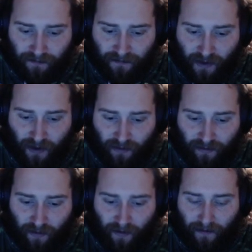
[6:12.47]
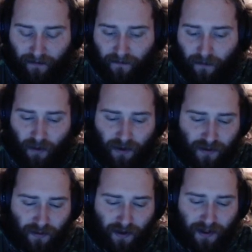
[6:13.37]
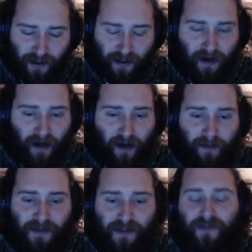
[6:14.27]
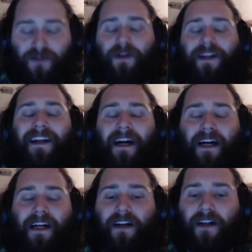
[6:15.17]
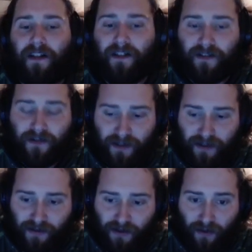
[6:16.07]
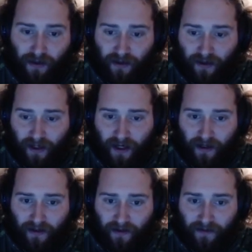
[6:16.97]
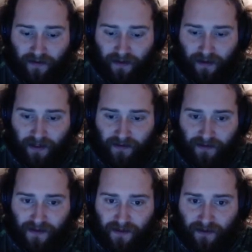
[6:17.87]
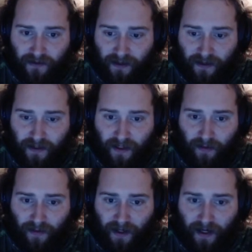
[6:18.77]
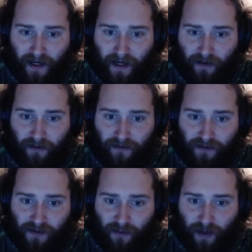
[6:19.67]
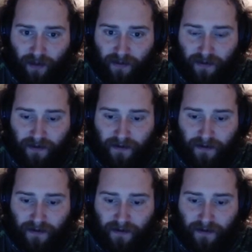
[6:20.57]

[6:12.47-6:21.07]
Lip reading: going from about 420 up to 900. So a lot of lifesteal coming out of this weapon.